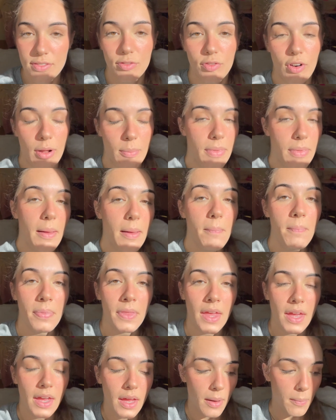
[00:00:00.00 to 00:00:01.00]
from them,
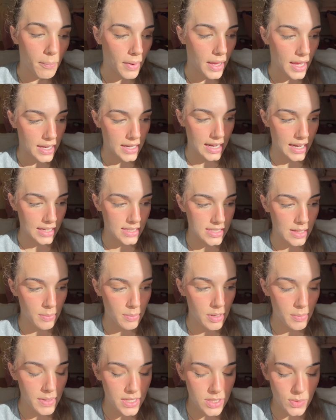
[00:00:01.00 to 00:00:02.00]
but next I'm going
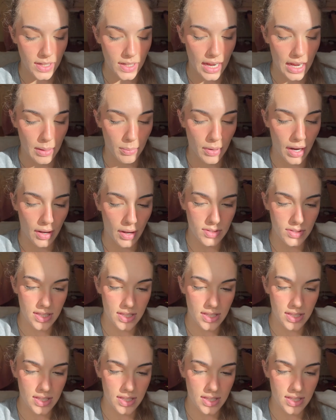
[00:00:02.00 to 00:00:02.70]
to be doing eyebrows.